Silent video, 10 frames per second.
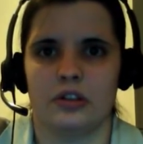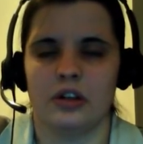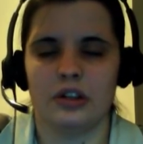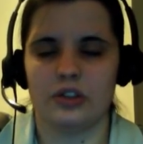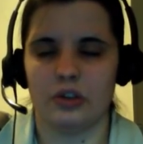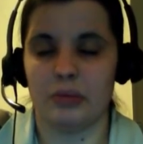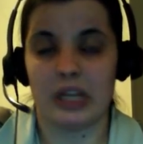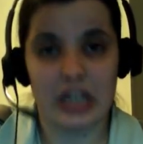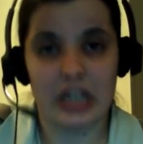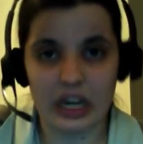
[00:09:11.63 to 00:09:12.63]
So, but
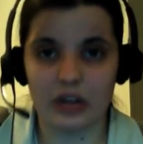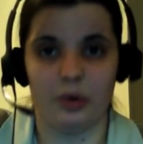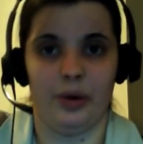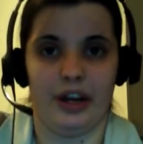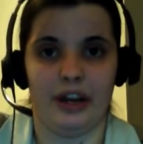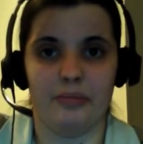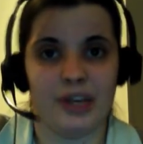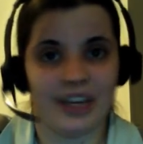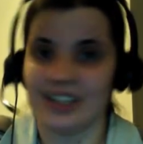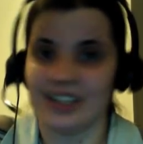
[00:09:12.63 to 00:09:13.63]
anyway,
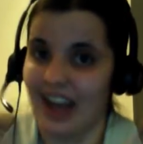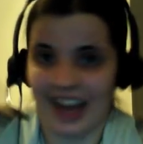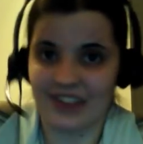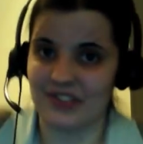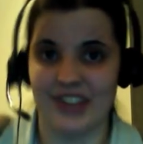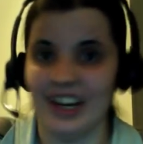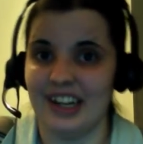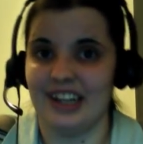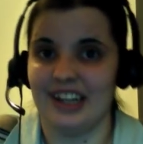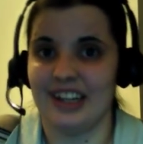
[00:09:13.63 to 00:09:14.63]
because I've done
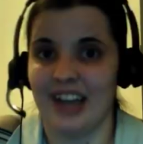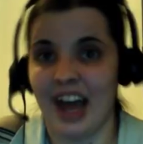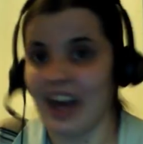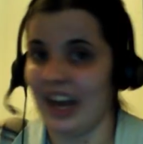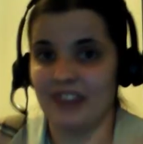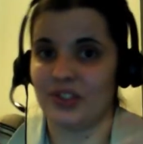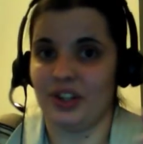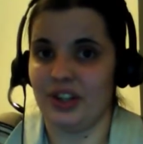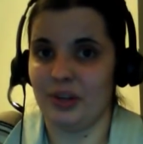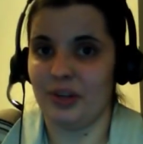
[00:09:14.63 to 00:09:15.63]
it, I've
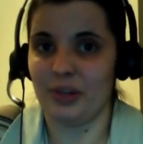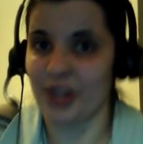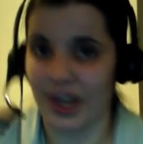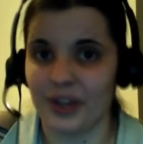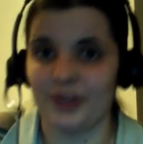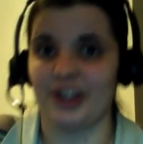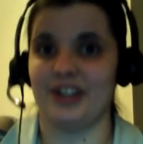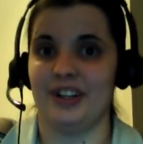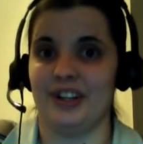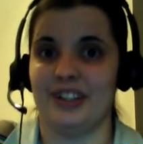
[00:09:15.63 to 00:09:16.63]
tried it with other
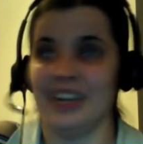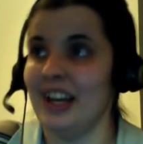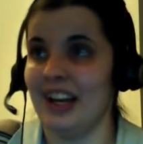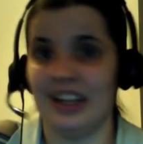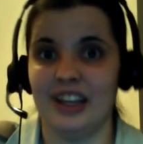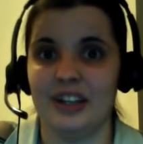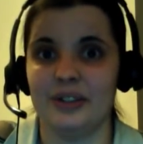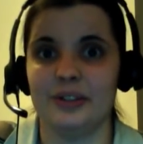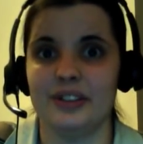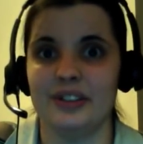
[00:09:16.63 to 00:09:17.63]
records.
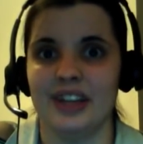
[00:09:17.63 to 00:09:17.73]
Hello?